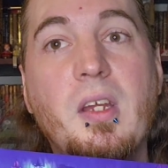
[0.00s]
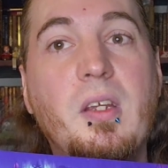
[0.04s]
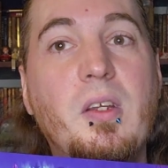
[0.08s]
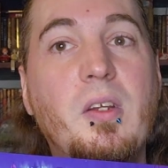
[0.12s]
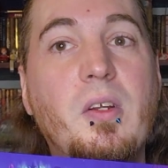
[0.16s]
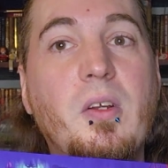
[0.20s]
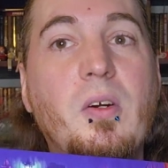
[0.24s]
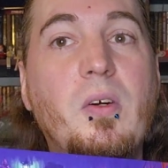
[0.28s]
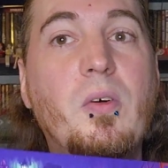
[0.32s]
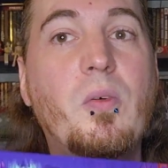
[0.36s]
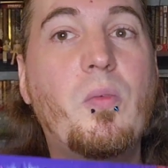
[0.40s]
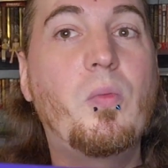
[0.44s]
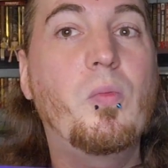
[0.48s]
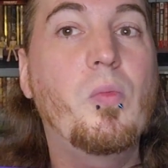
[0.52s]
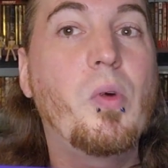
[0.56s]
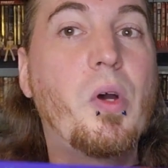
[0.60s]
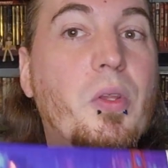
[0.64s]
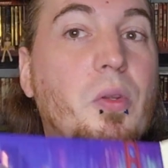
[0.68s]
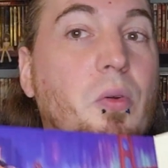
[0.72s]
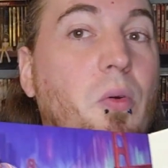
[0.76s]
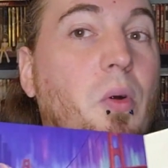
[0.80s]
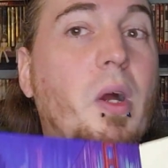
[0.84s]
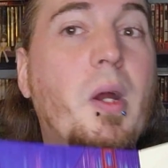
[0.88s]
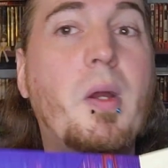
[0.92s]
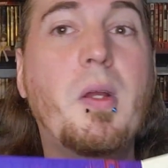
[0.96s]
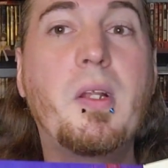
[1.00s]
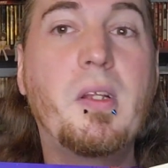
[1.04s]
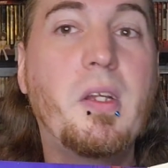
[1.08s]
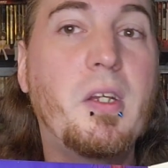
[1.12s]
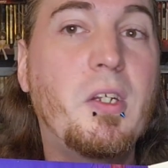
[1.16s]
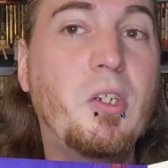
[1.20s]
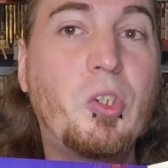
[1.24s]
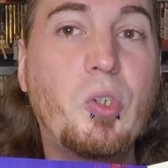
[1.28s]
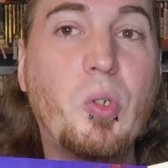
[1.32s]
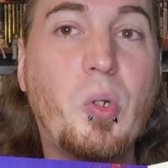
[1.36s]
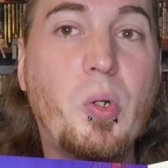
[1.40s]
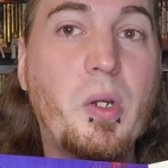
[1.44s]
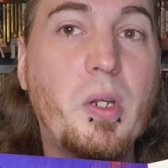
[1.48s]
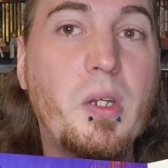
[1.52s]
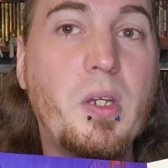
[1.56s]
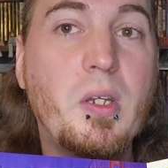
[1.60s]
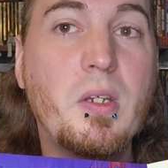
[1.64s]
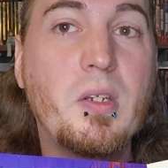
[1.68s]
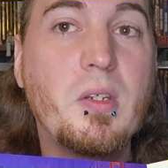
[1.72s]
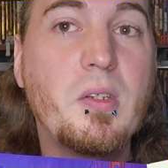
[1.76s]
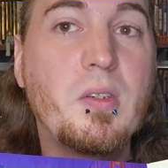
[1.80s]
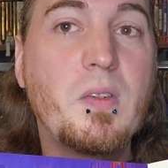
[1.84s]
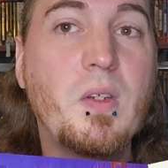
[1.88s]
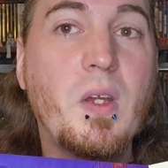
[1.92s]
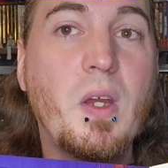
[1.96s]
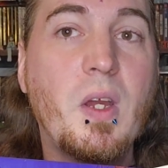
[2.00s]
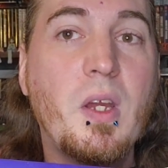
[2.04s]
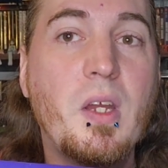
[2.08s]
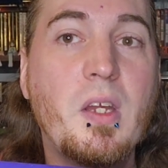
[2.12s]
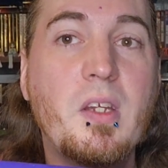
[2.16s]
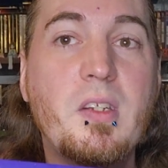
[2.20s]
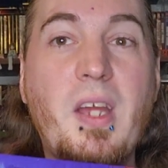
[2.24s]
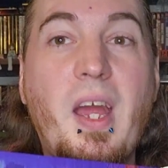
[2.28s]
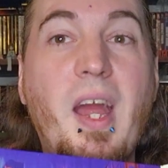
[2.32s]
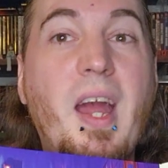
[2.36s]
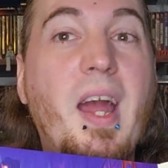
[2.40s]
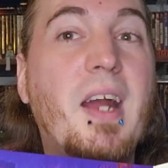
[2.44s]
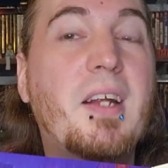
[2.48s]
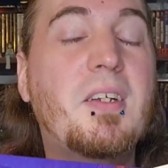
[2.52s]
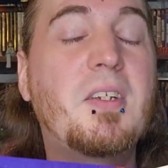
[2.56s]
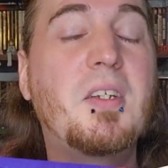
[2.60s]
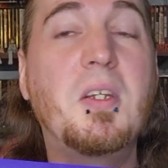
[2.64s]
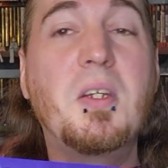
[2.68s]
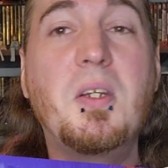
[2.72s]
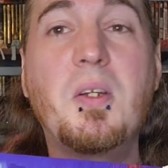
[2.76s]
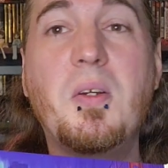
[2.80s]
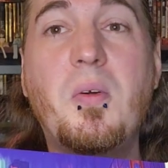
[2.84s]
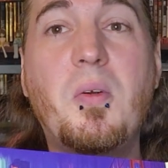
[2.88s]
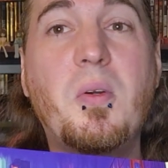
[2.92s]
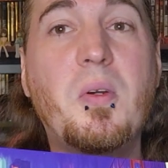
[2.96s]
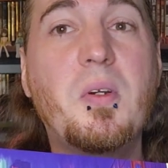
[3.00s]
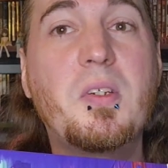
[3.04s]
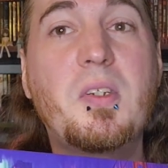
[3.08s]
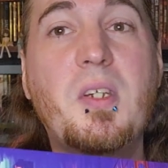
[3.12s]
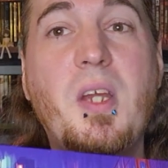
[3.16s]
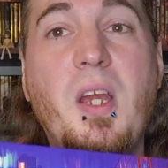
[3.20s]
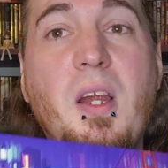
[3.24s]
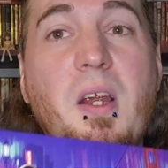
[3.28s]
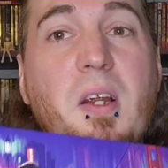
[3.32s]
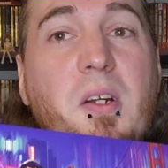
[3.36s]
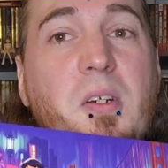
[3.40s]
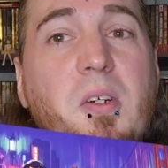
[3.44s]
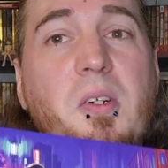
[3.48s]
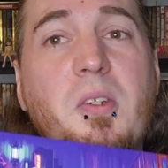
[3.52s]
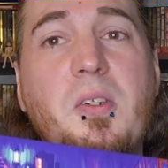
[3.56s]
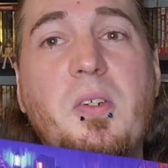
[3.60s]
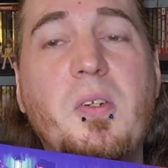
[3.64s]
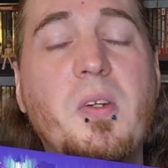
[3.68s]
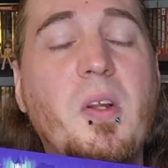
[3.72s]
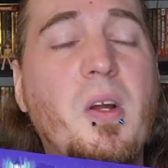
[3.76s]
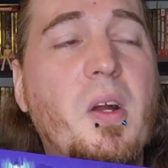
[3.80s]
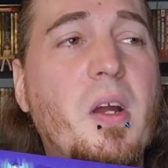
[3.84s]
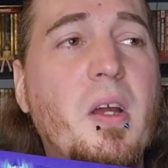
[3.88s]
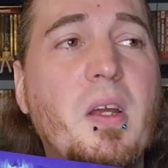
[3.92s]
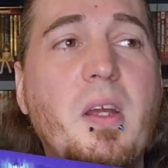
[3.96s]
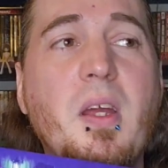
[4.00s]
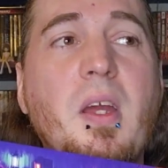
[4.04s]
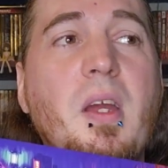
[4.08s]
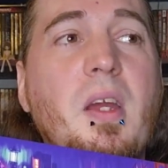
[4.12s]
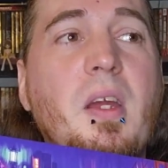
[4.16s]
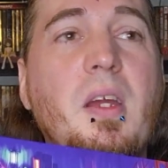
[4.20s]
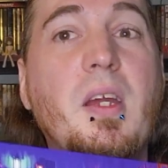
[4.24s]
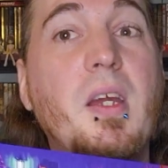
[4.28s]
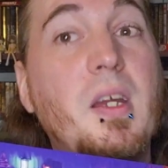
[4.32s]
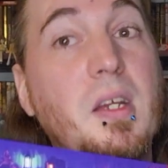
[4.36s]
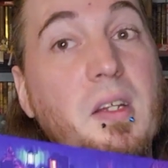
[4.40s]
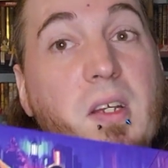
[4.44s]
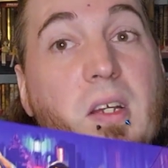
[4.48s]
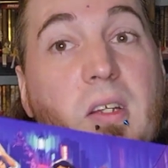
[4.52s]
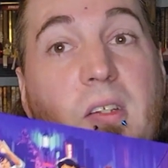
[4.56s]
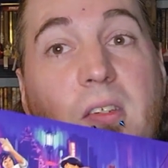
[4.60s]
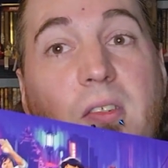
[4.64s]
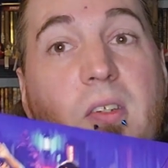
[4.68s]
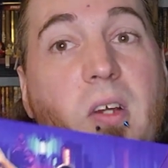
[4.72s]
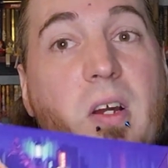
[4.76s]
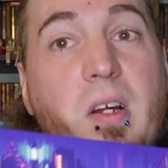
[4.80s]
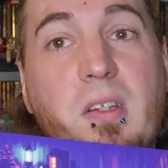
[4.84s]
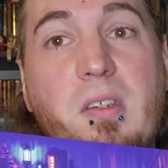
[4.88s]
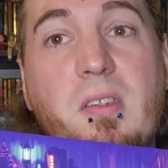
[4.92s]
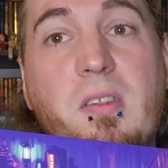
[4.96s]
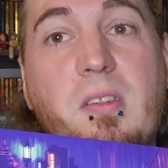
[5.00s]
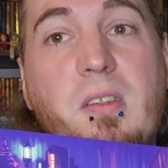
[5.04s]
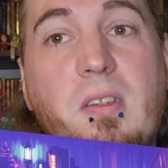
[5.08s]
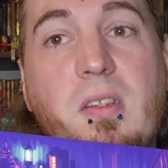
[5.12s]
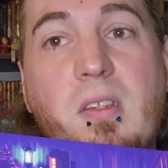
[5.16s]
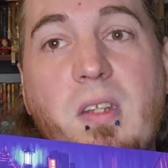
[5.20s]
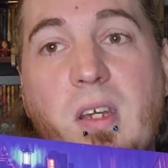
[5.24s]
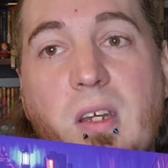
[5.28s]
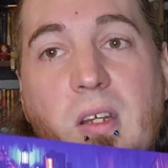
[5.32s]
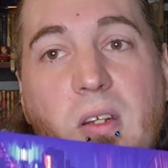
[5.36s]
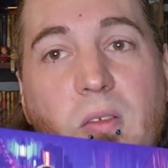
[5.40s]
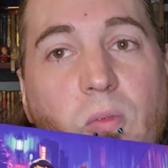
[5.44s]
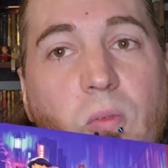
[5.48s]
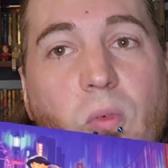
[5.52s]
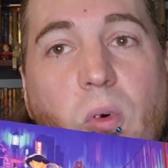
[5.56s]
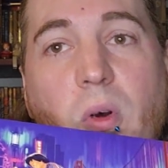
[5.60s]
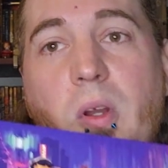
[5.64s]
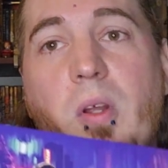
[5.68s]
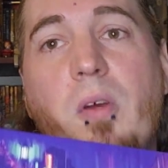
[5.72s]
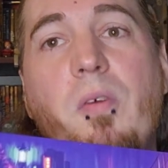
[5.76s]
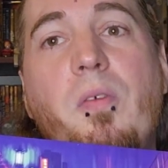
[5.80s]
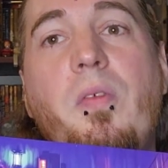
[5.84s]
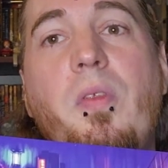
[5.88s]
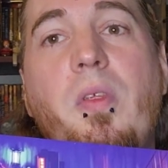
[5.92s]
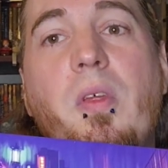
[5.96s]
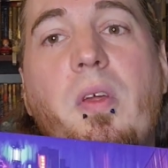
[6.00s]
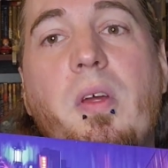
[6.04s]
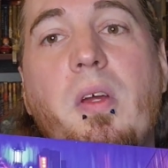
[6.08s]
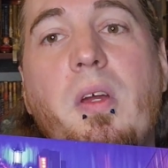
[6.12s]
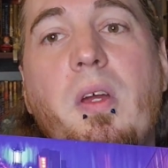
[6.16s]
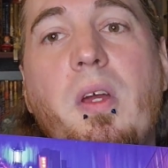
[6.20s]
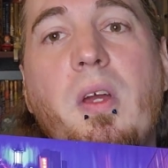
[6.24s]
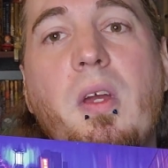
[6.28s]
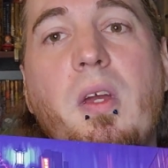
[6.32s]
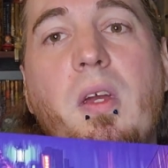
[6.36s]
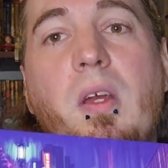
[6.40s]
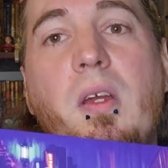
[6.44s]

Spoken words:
You know, whether I enjoy his acting or his characters or not, it sucks that one of the,